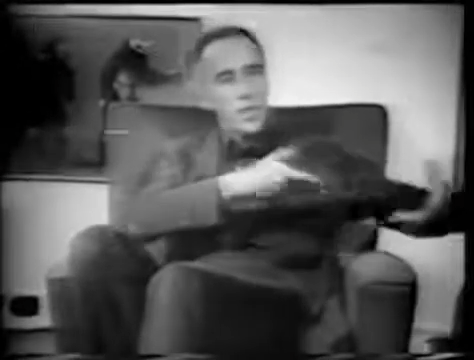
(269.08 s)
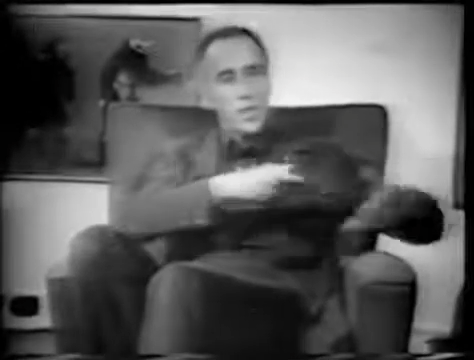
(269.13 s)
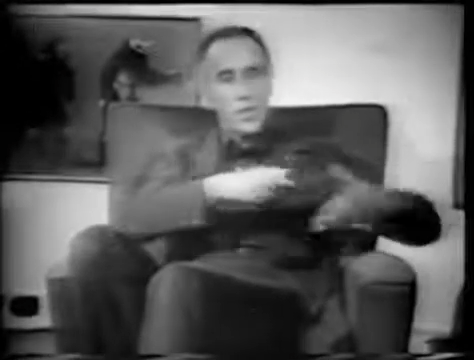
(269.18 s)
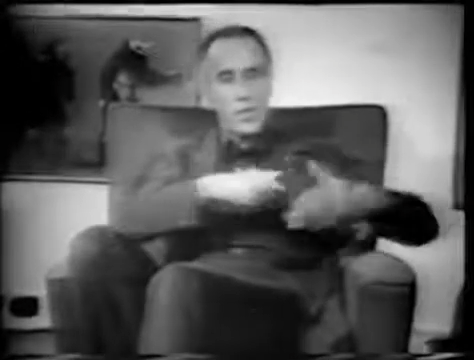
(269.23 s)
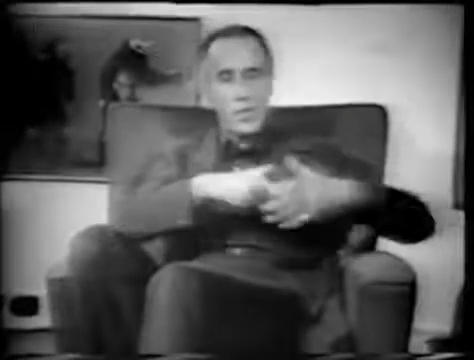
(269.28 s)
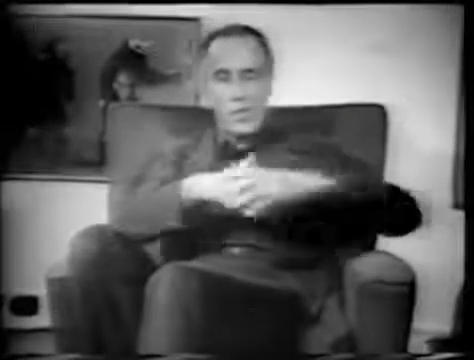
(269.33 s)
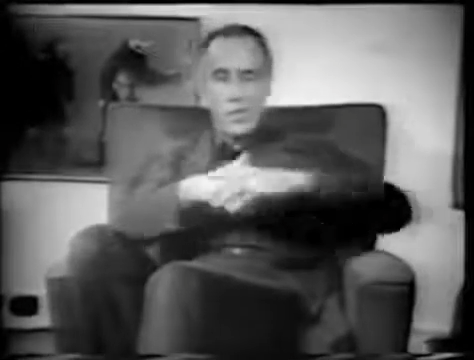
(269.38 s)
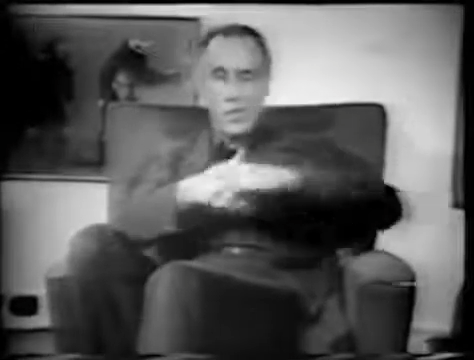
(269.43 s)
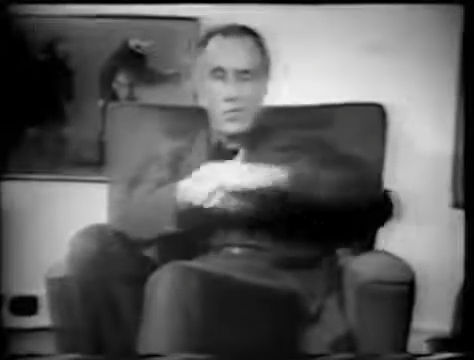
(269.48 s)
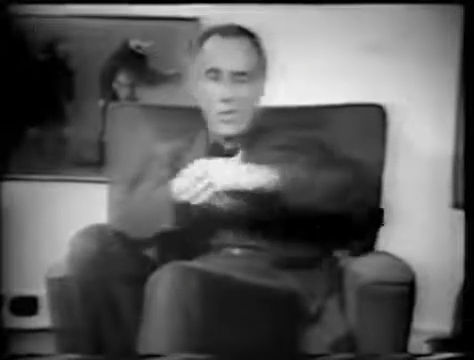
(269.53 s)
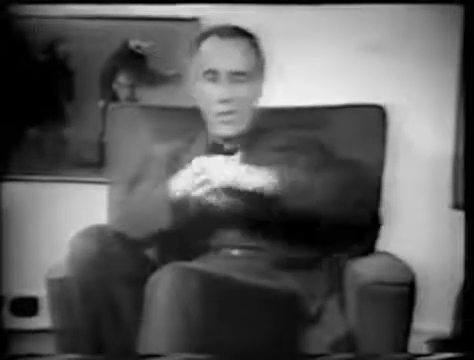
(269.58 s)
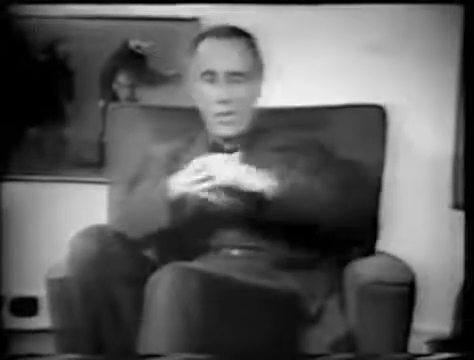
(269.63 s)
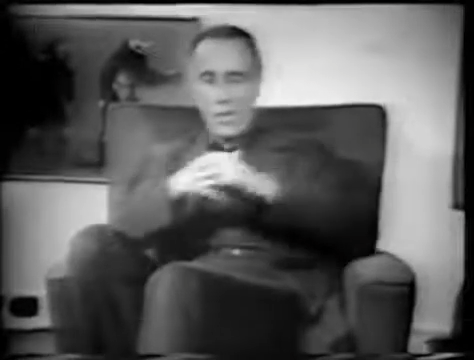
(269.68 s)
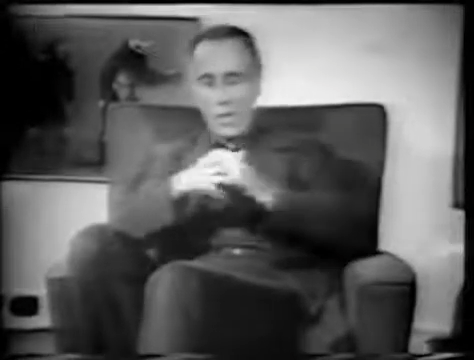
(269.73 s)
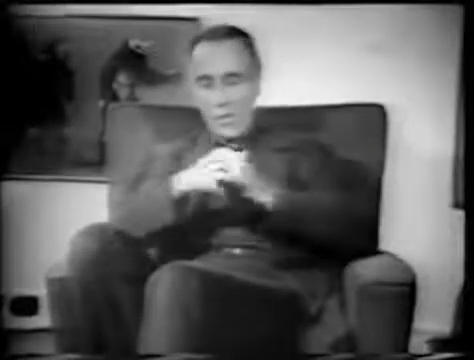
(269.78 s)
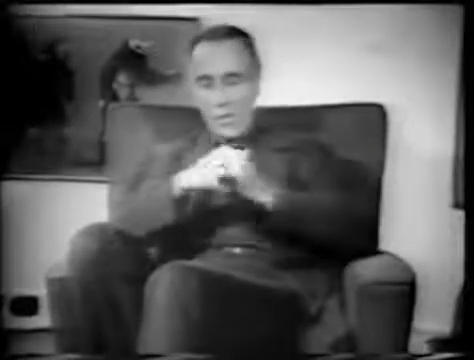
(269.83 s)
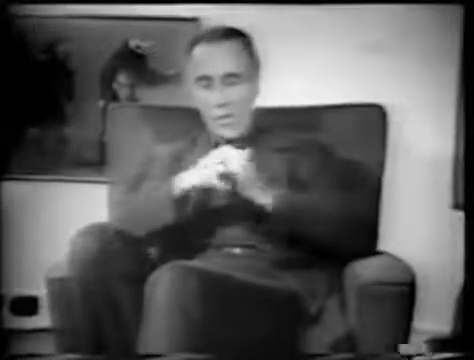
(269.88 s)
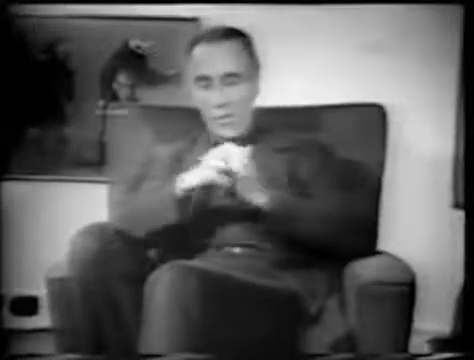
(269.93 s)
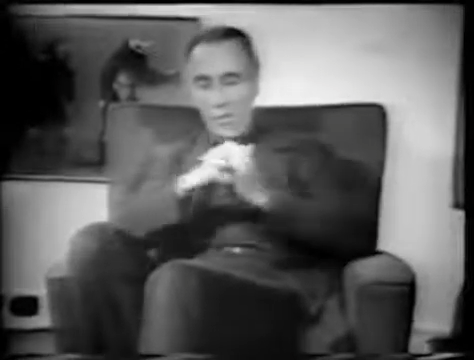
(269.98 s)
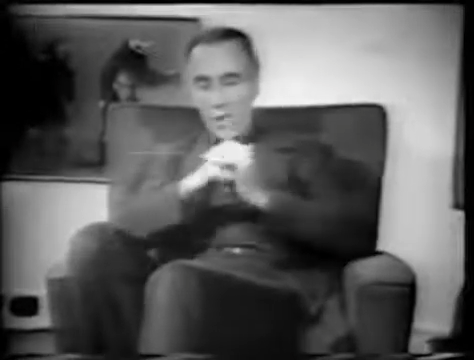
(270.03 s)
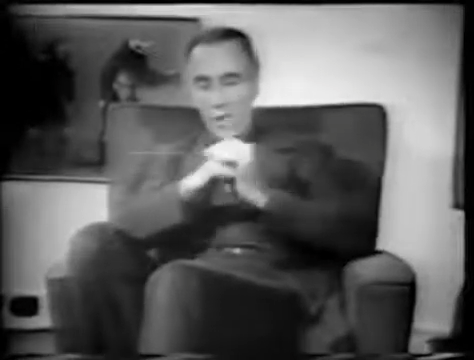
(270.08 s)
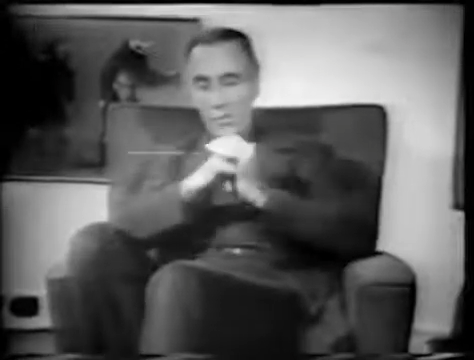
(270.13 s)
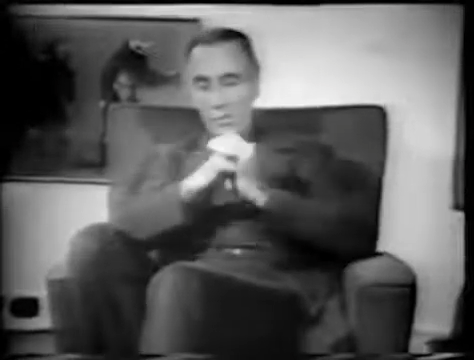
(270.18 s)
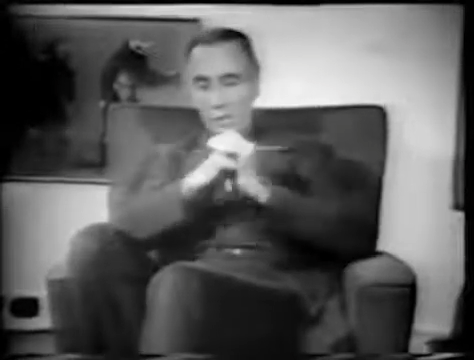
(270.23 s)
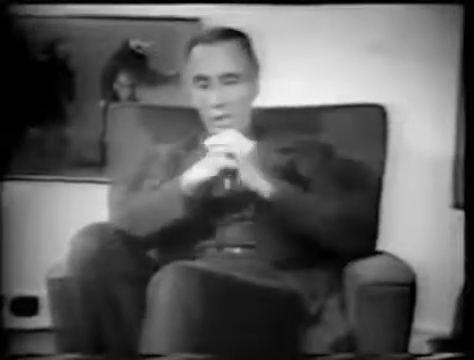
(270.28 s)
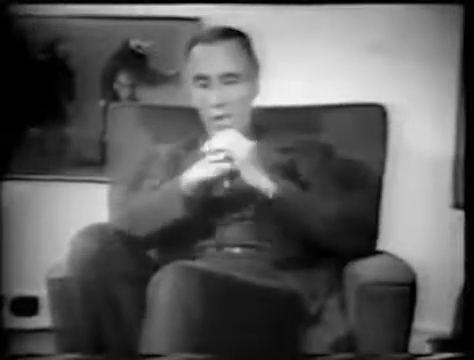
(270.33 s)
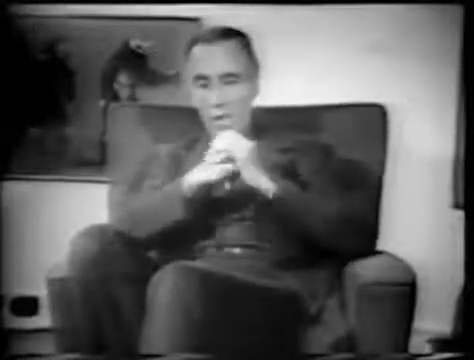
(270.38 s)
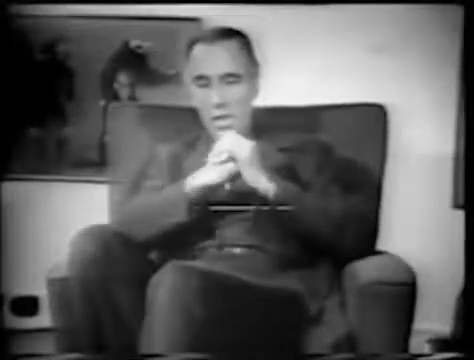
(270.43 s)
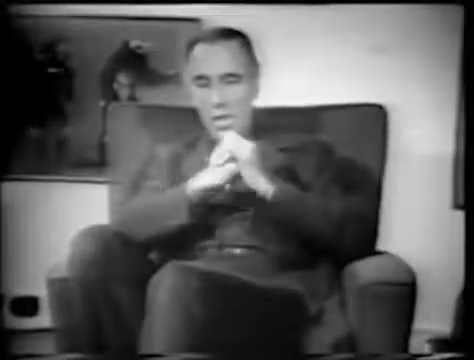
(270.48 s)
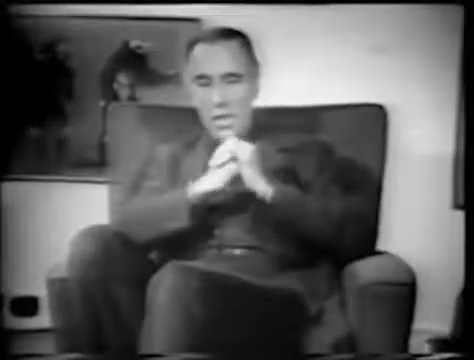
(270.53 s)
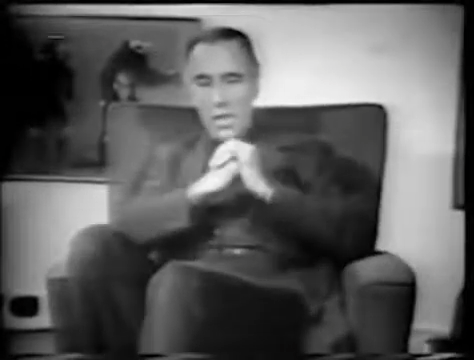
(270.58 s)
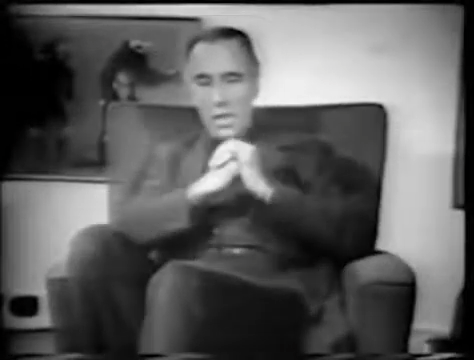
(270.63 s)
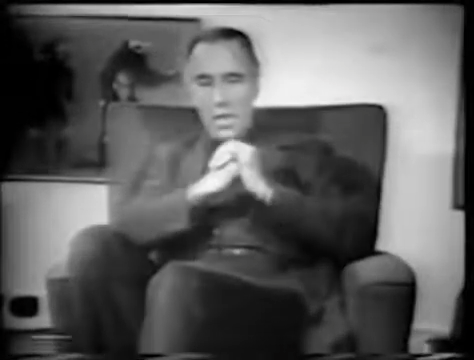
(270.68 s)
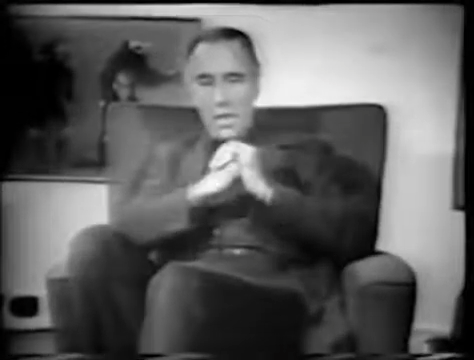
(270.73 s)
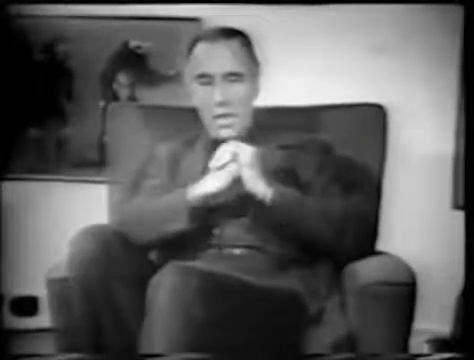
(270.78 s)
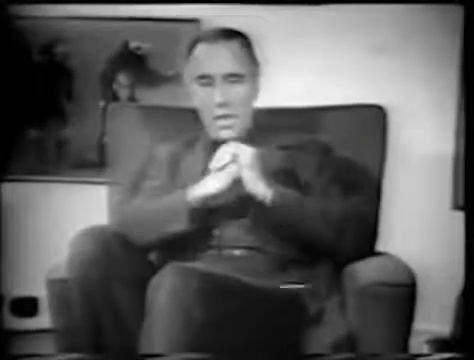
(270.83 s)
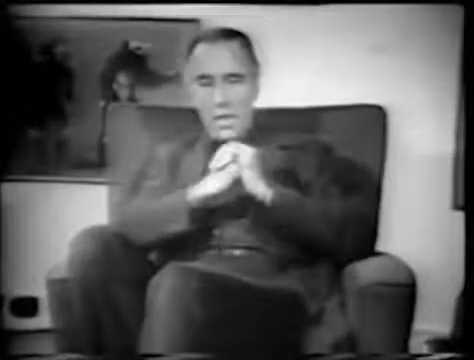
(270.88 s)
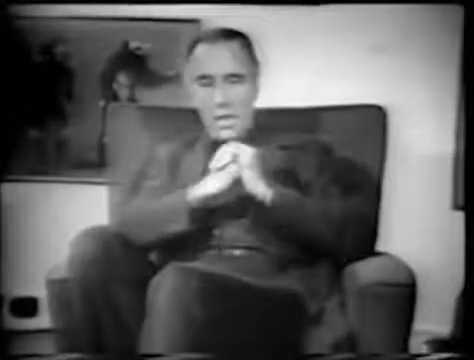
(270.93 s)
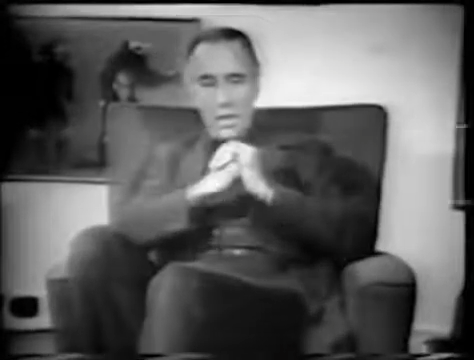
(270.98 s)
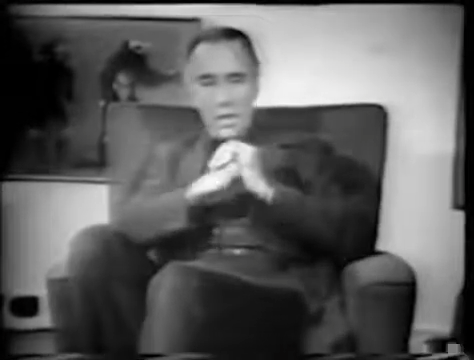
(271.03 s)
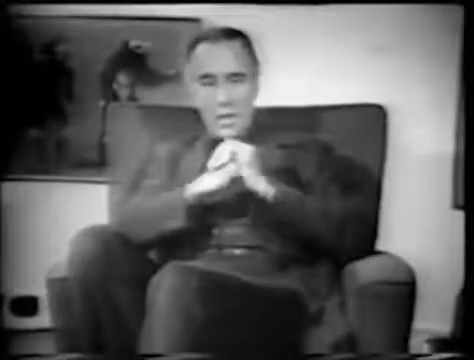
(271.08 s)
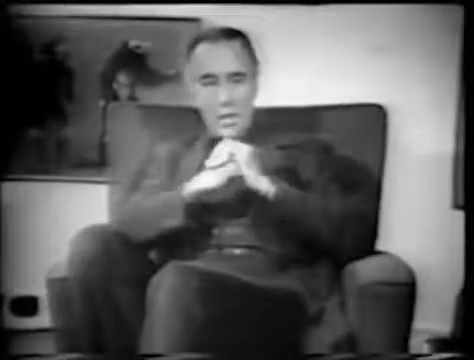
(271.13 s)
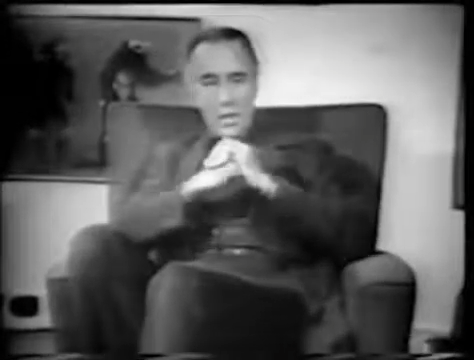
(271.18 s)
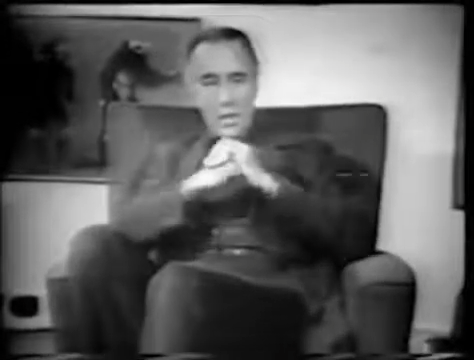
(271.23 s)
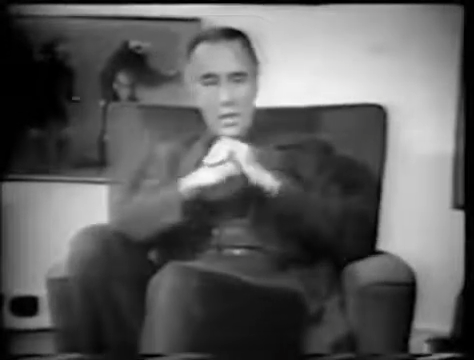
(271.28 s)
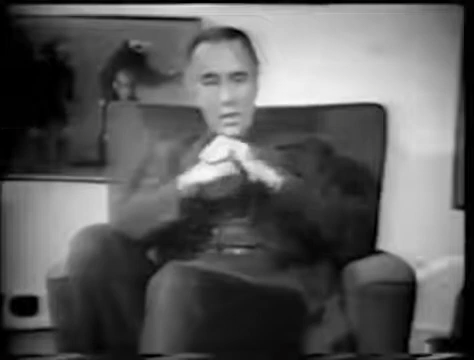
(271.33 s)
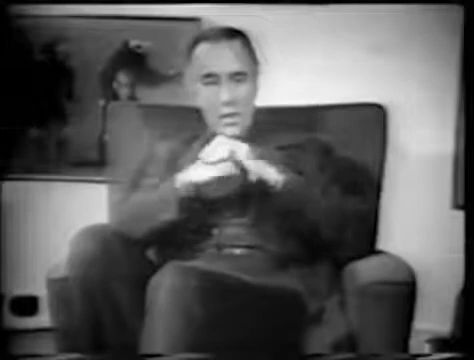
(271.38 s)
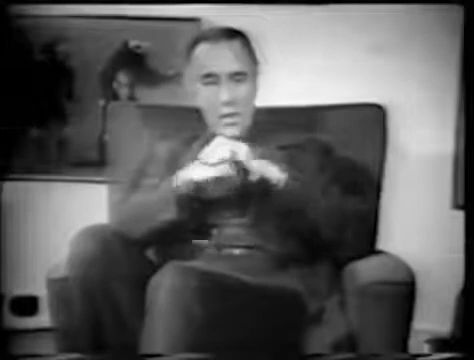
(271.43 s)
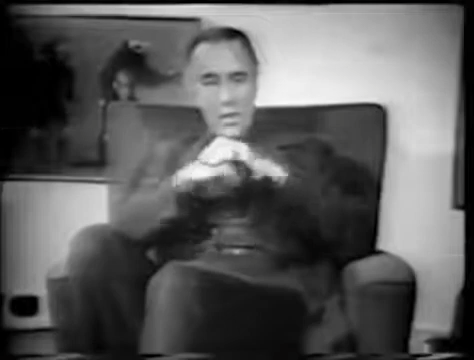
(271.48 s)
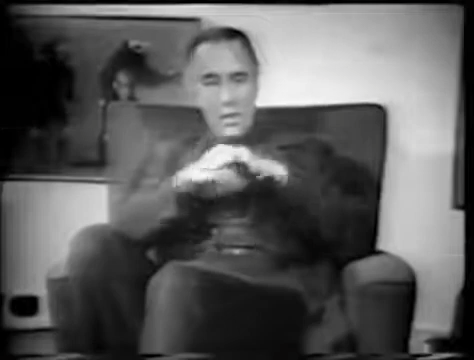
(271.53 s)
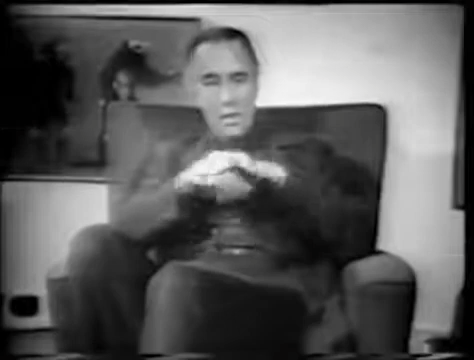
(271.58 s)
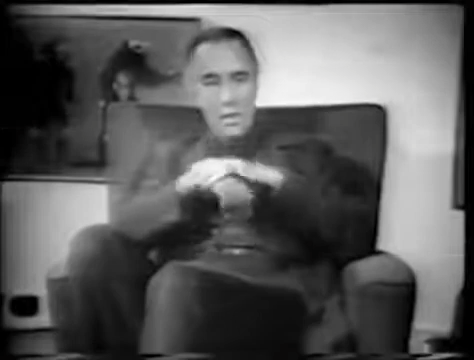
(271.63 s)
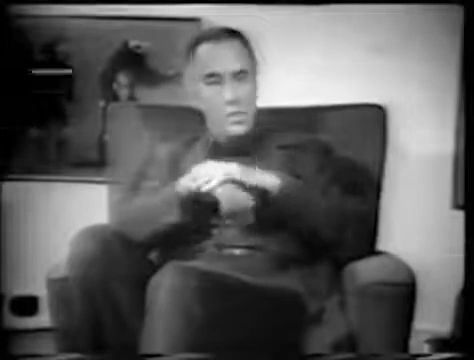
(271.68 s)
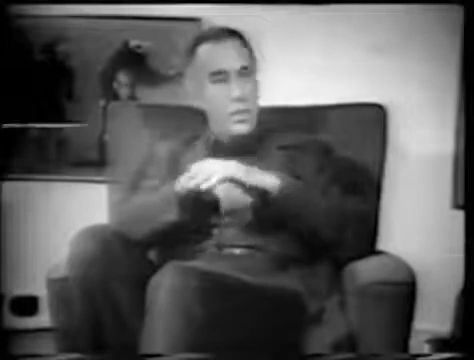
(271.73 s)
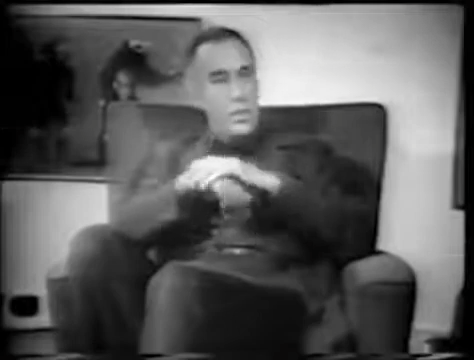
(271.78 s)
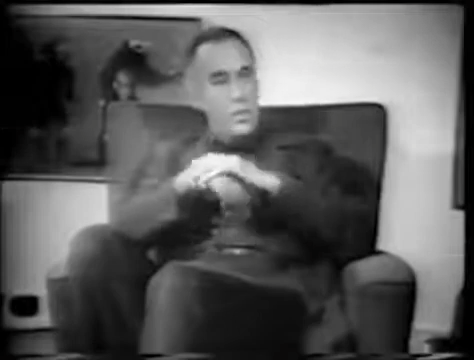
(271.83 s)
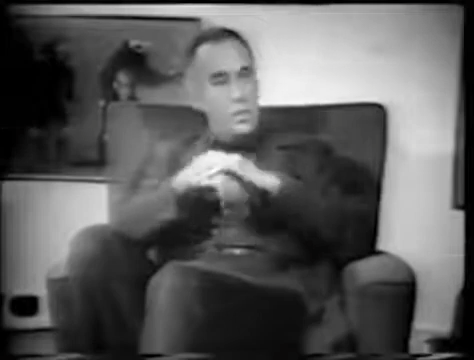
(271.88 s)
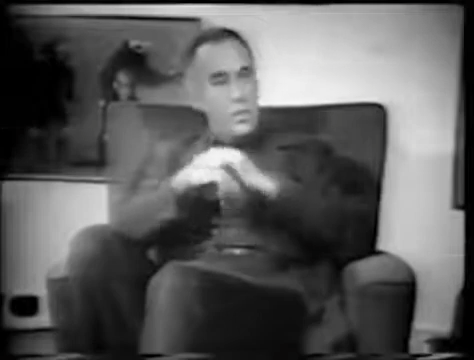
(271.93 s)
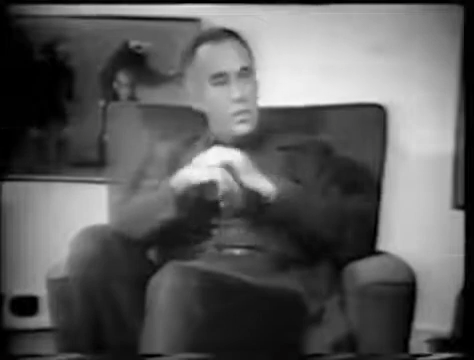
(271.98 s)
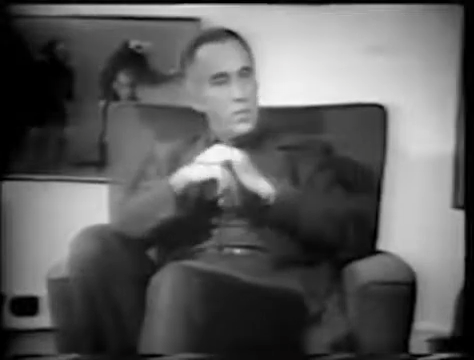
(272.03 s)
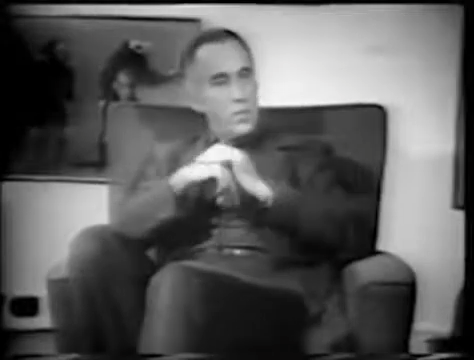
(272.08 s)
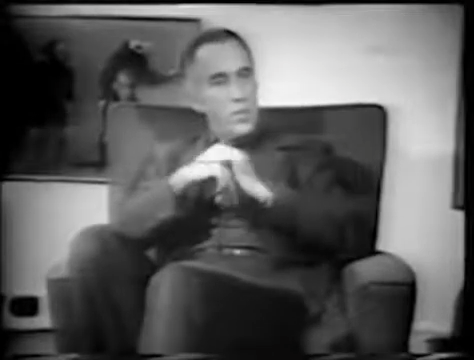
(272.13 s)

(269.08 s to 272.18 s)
held in somebody else's arms. And it was making